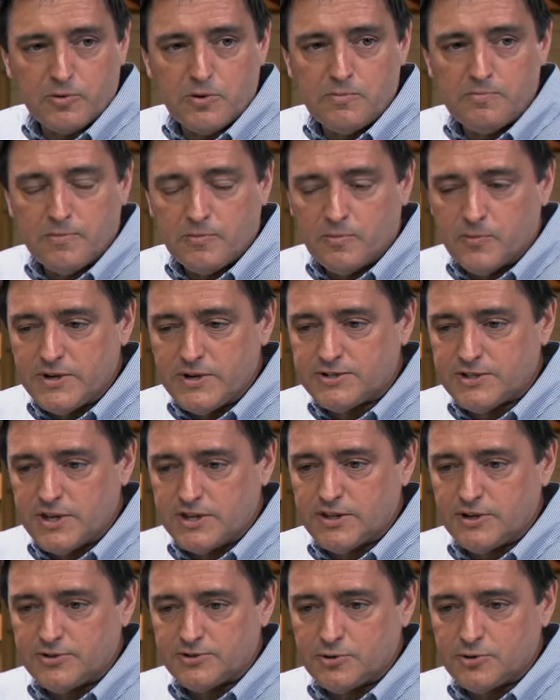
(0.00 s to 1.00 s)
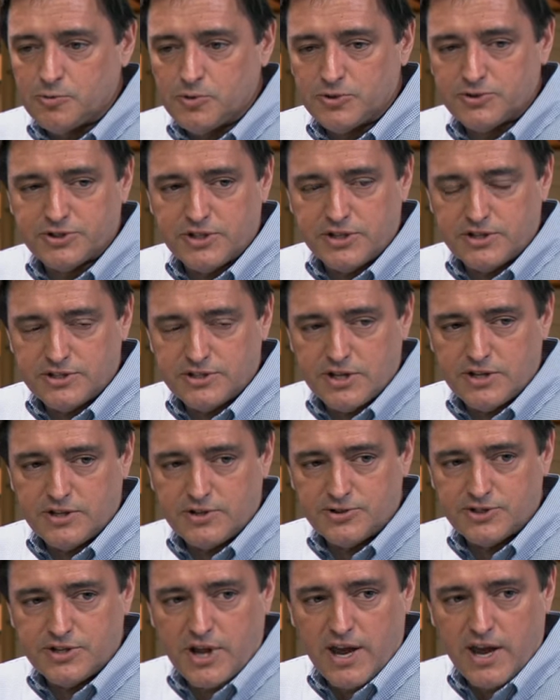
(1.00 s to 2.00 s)
We'll, we send those, we'll
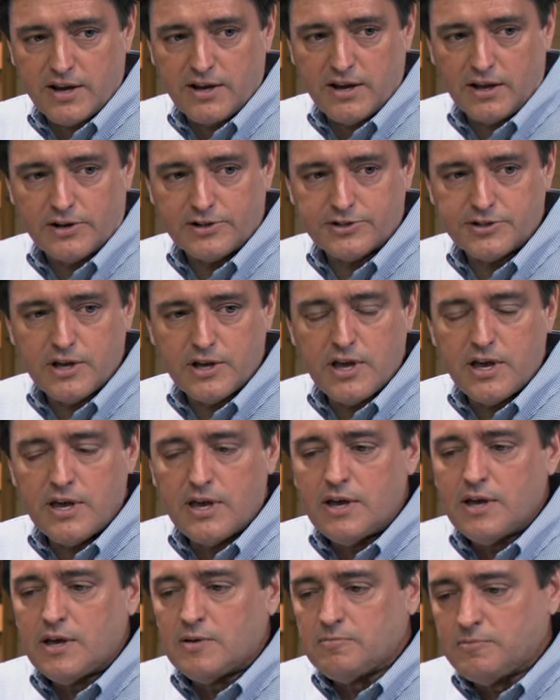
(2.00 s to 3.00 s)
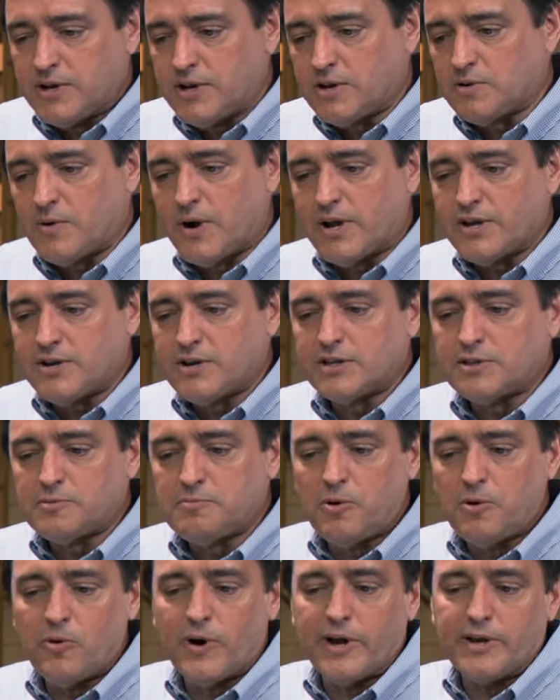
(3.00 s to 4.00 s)
send those stain colors. But anyway, you get
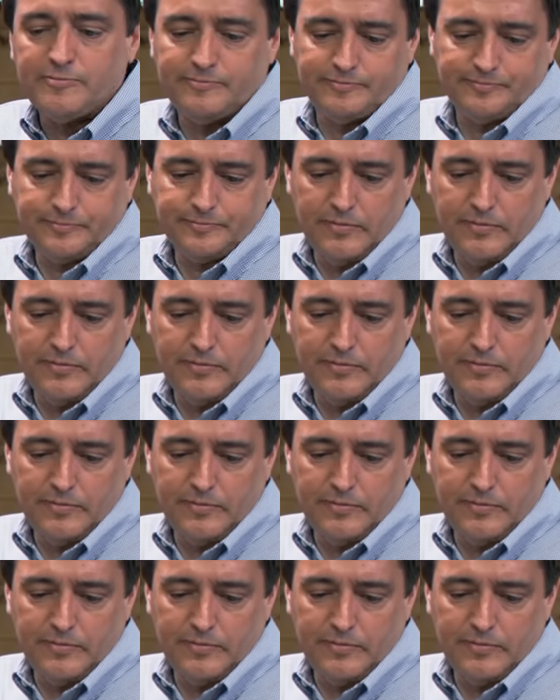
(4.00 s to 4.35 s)
the point.